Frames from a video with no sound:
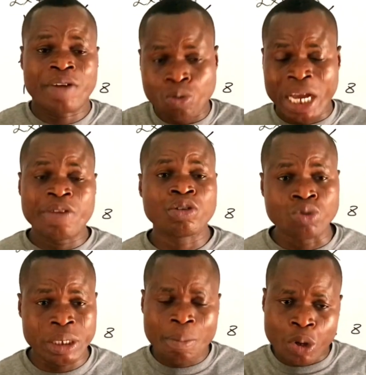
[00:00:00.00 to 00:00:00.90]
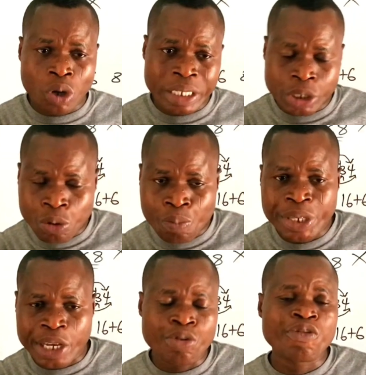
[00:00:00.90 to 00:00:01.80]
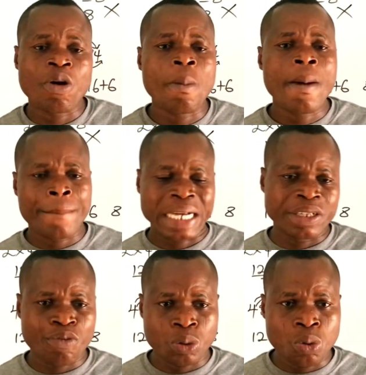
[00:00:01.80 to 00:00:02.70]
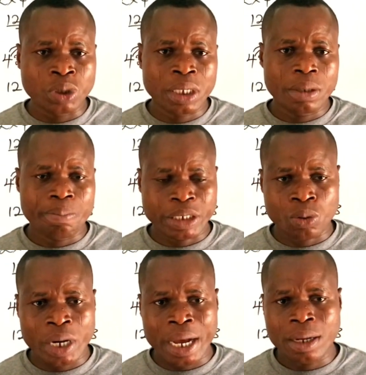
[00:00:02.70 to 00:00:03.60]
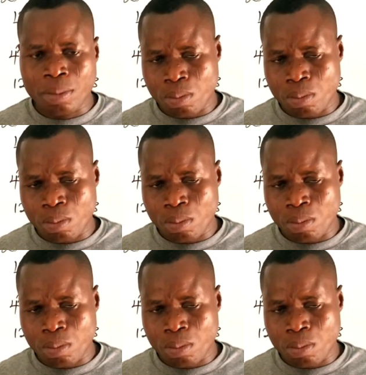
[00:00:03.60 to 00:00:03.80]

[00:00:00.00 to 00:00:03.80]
you can even do it because there will be a uniform pattern for those particular